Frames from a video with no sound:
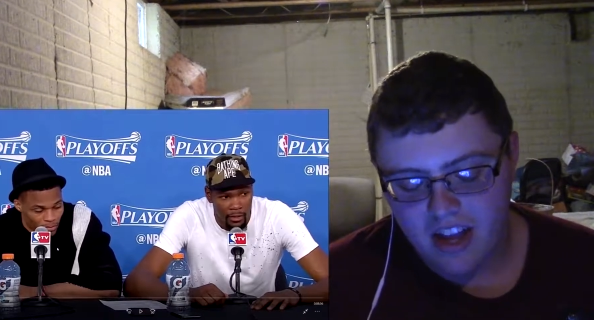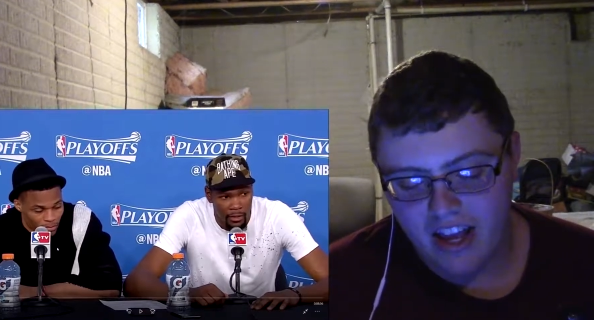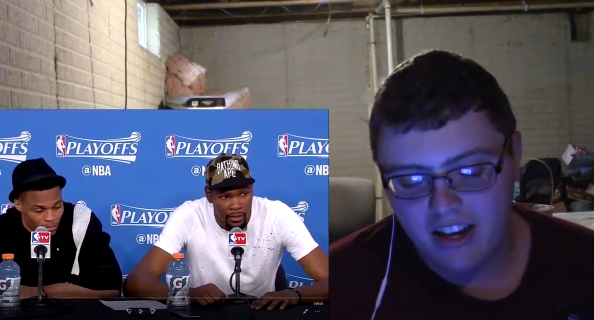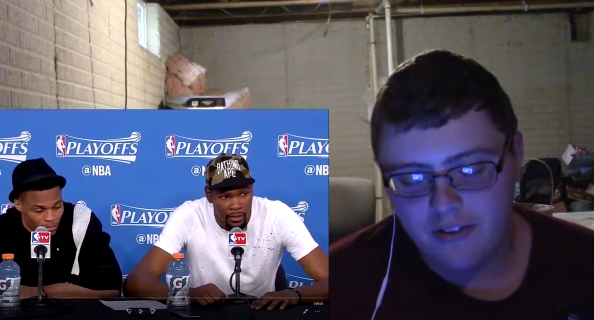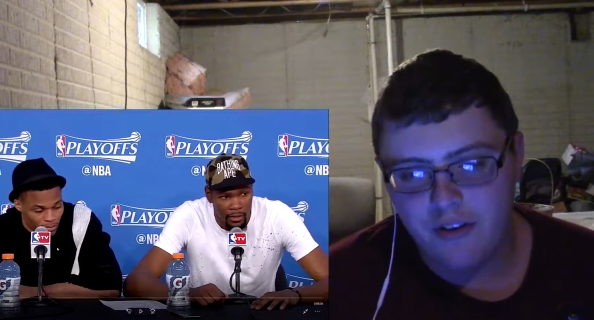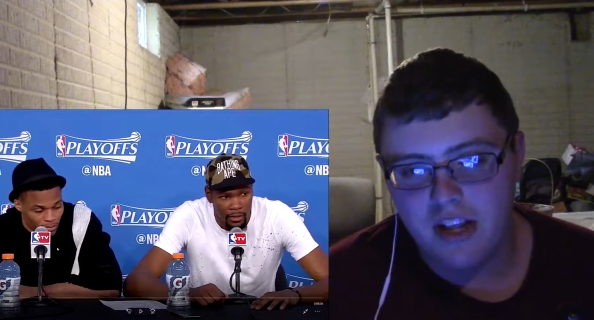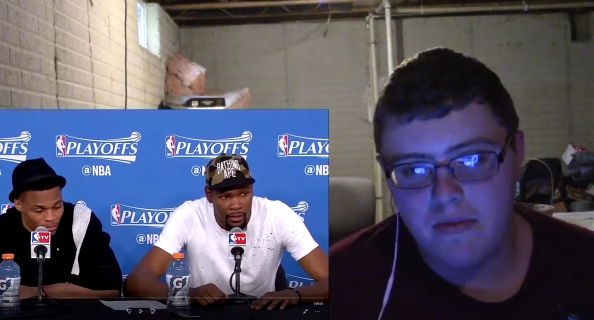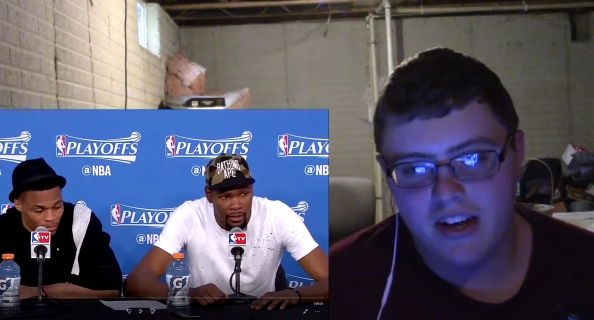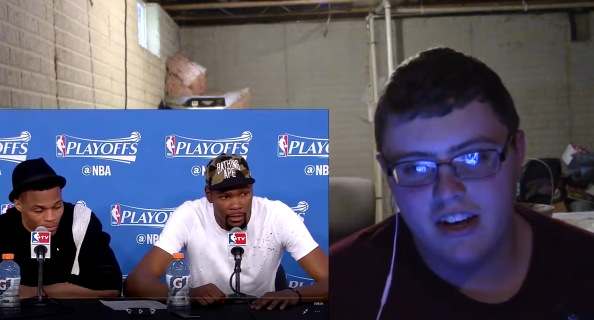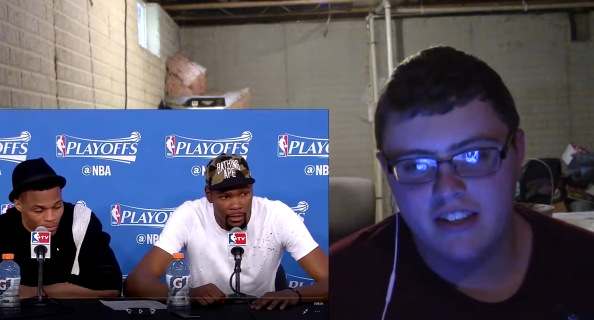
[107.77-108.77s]
Speaker 1: and it's funny
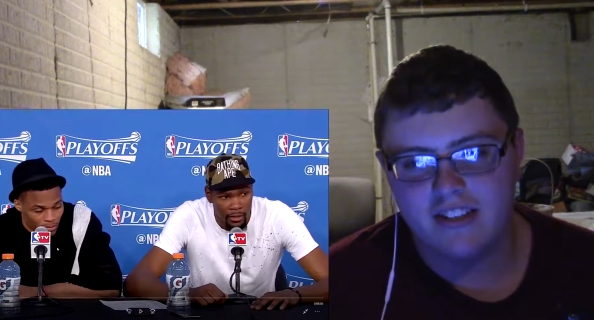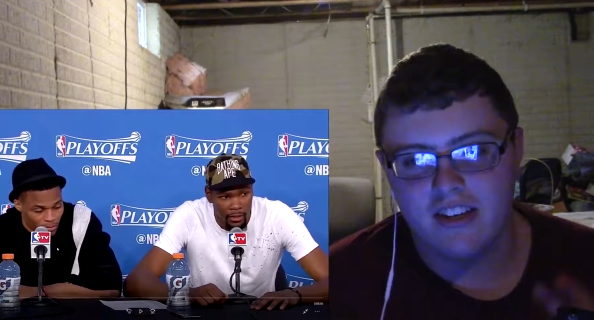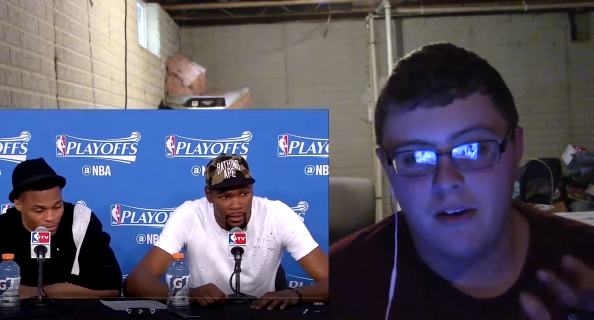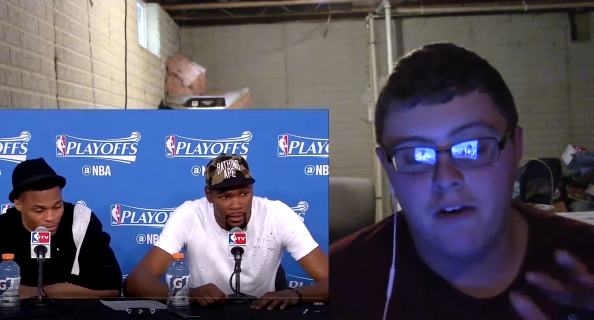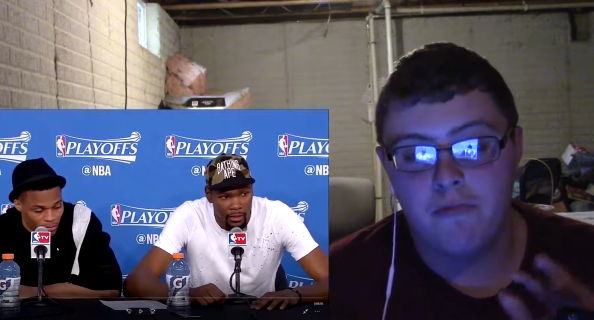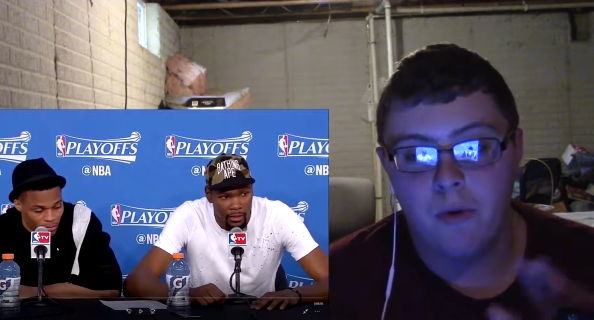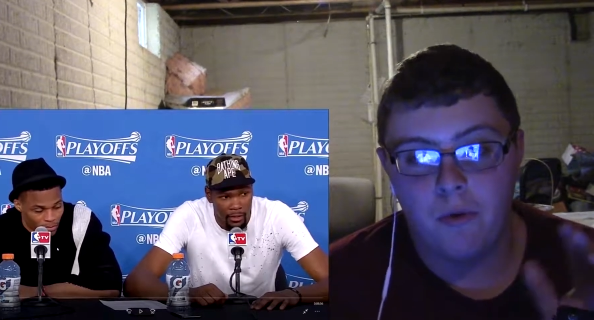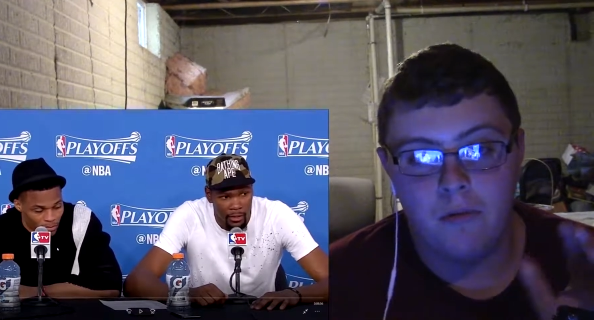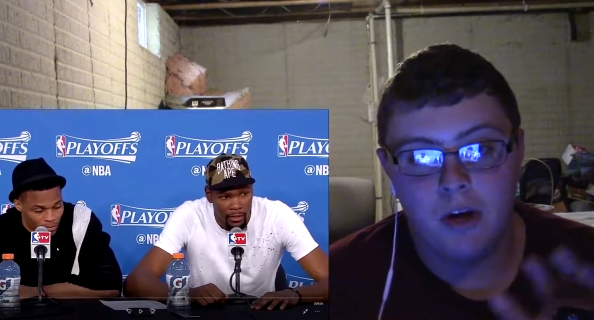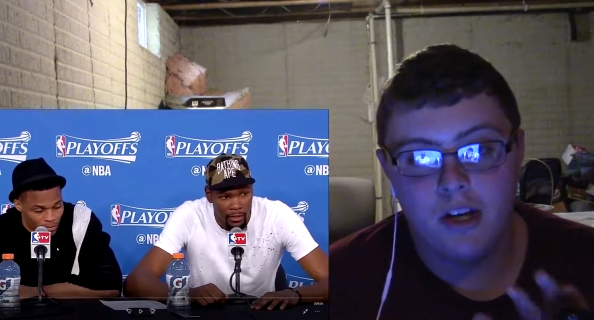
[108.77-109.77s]
because
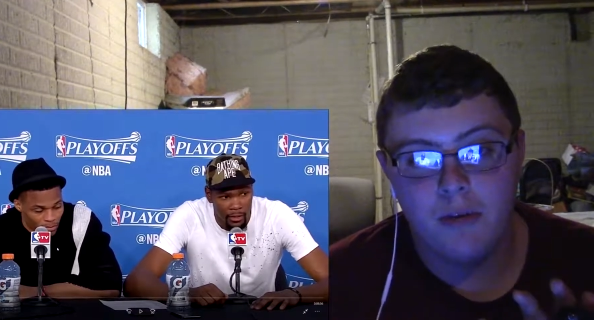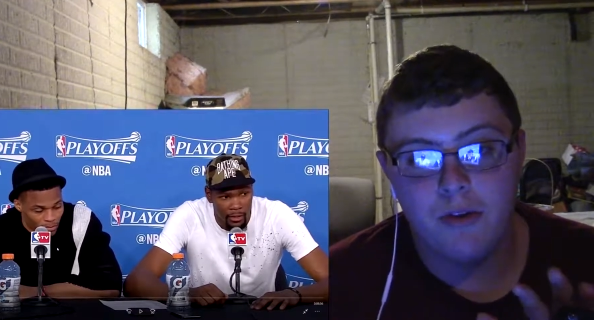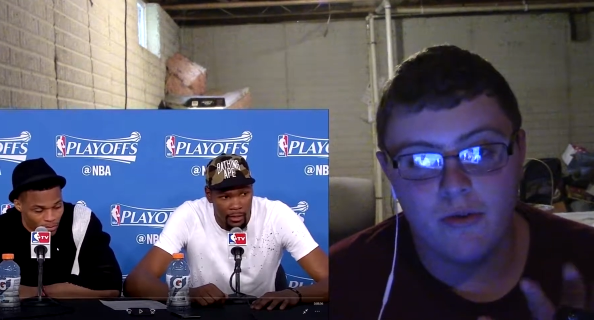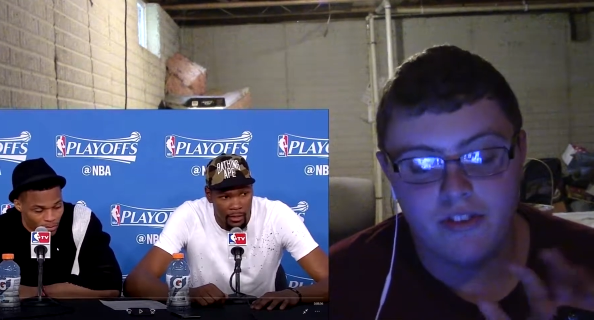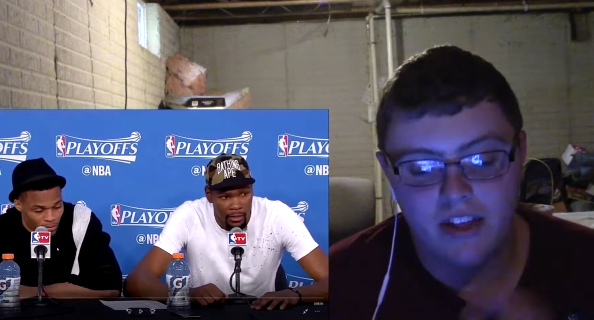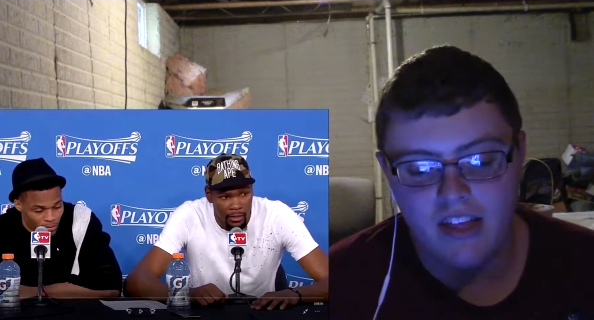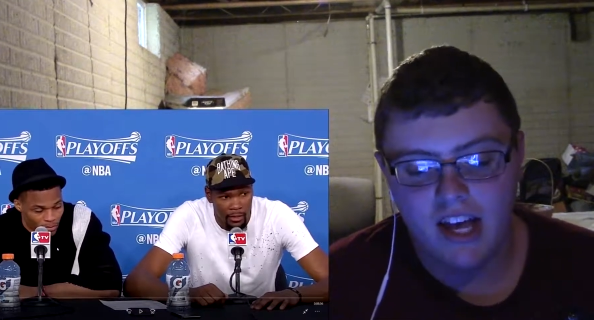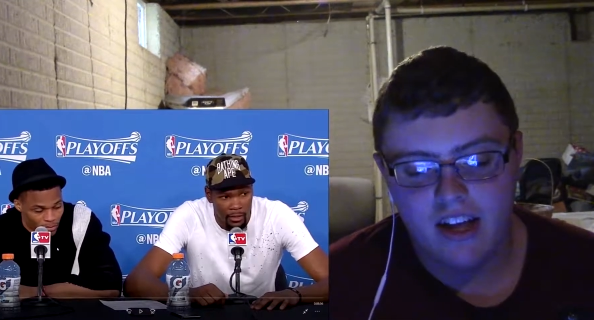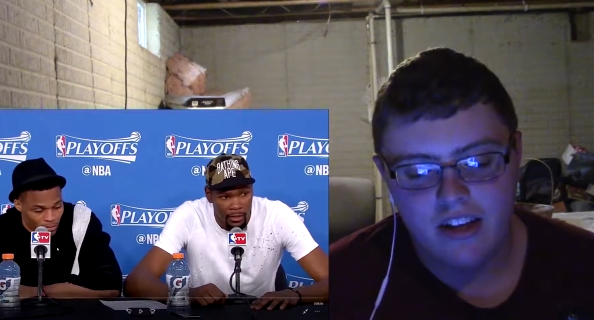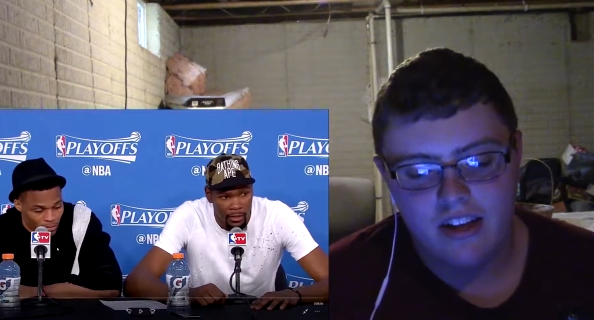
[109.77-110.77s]
when Mark Cuban said
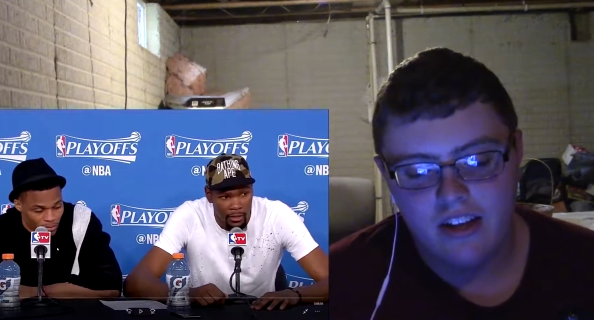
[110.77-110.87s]
that,